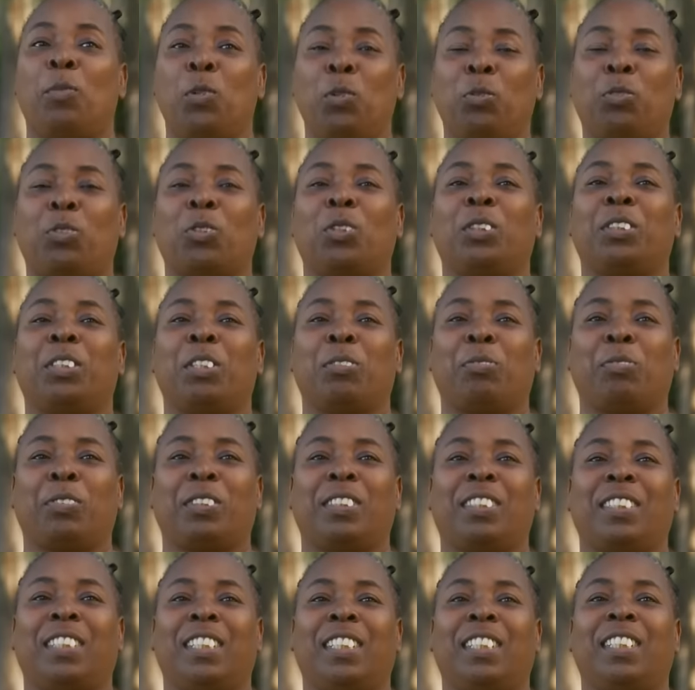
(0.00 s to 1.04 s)
move to a
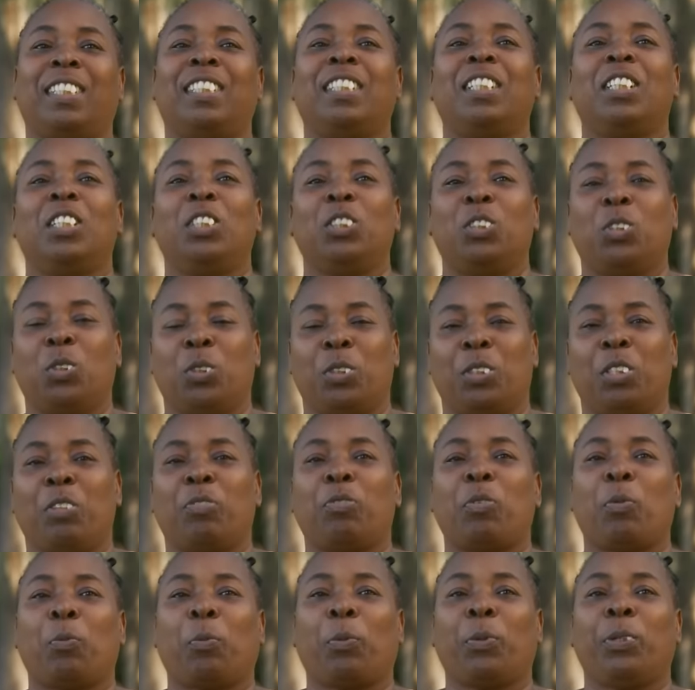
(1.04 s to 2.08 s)
different city, to a
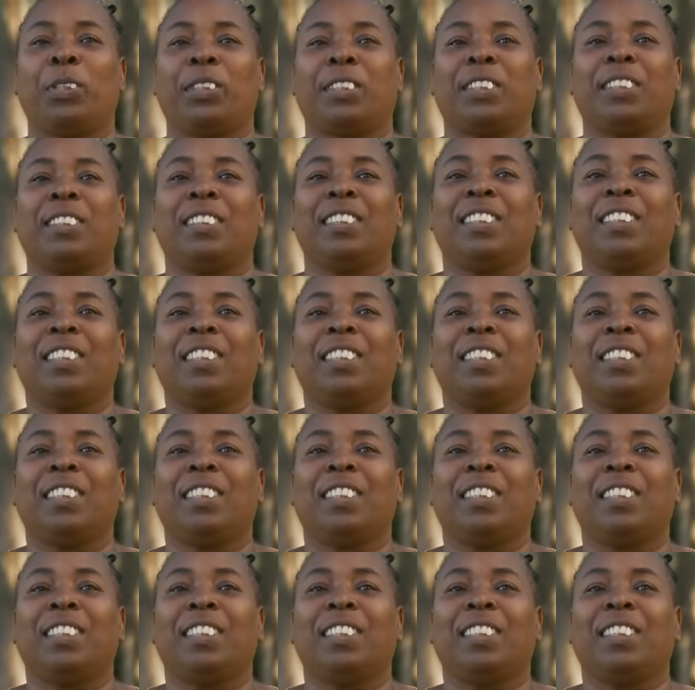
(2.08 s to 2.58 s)
different prison.